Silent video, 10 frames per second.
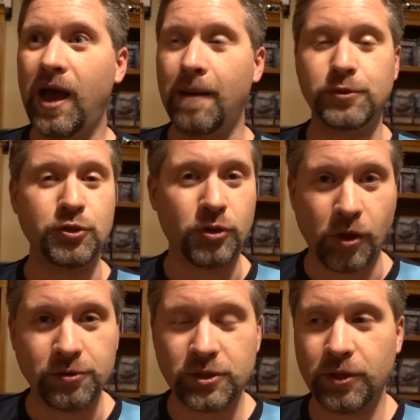I'm too
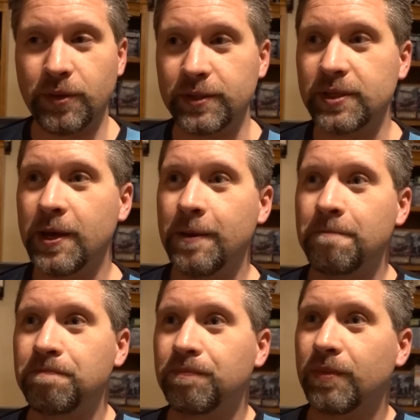close to it.
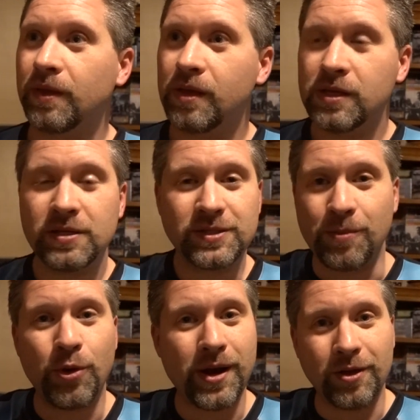
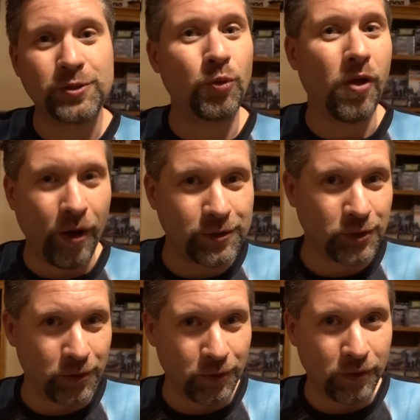Someone else will
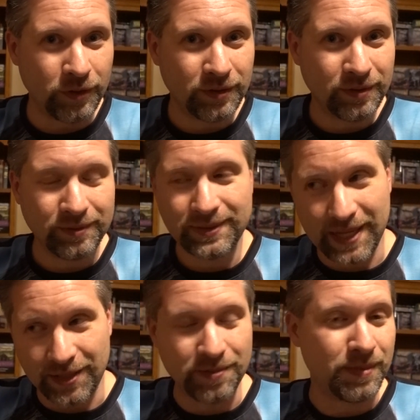also
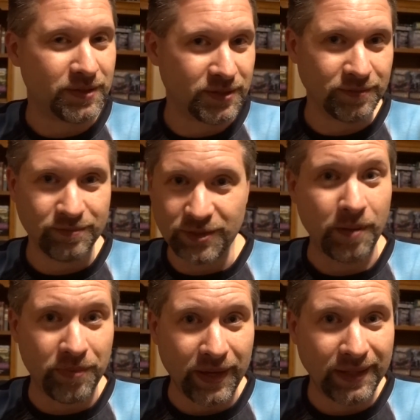tend to miss
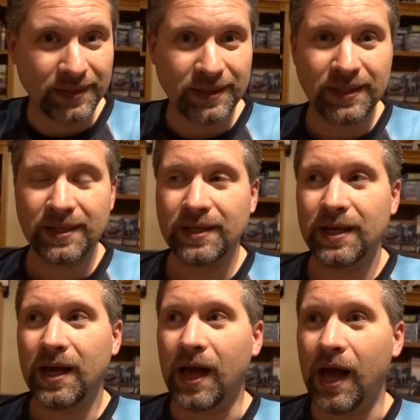something.
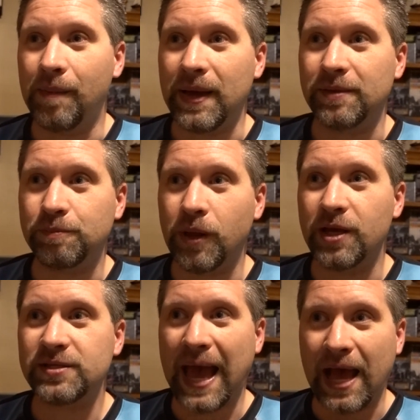And
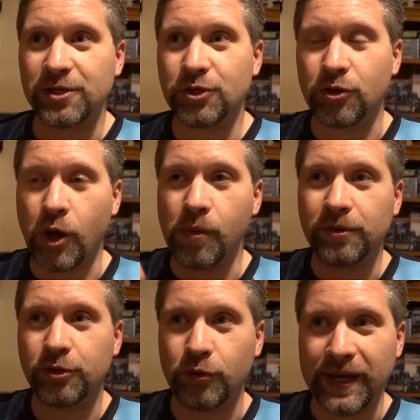plus, as you're
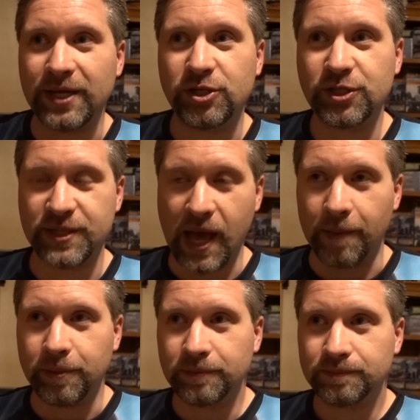going through each
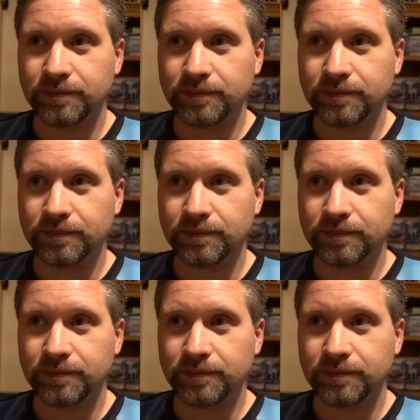step,